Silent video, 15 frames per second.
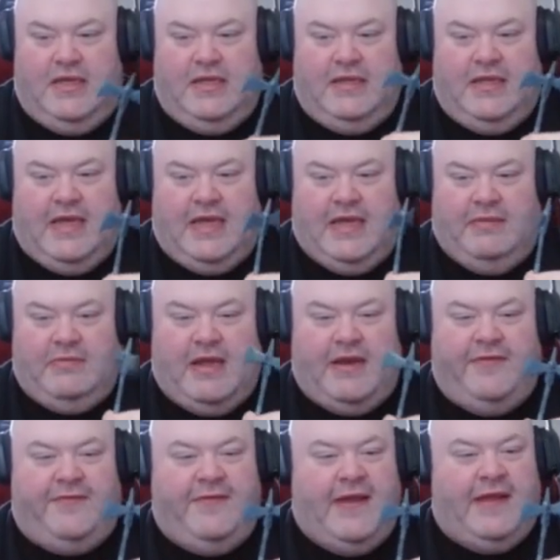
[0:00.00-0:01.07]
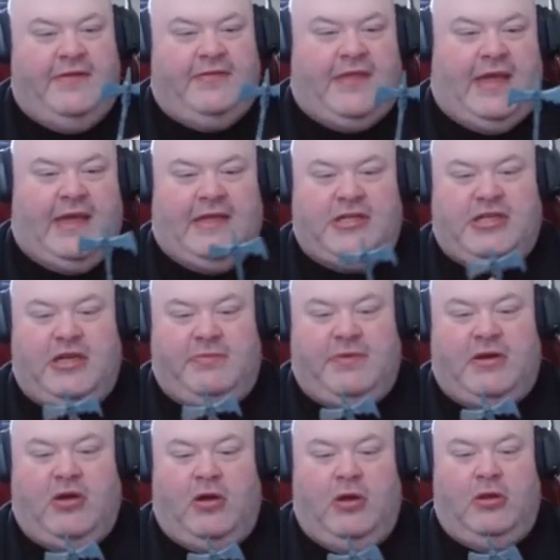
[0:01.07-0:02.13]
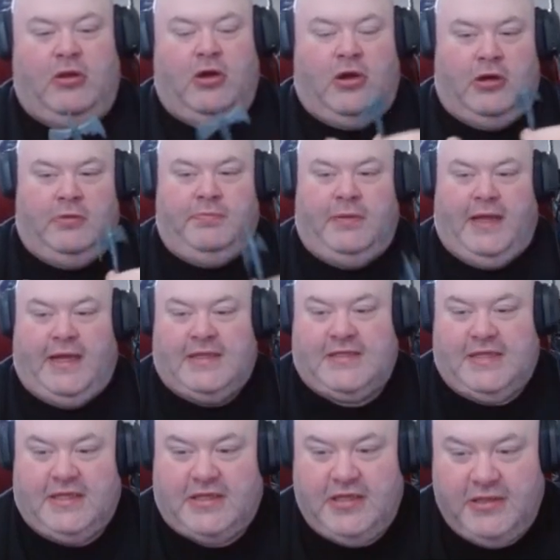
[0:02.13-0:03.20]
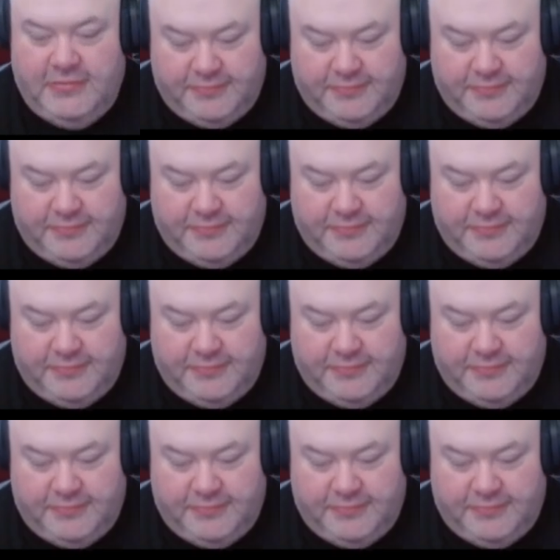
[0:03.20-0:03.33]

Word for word: not, I'm not a fan of that. It should have been all hard plastic.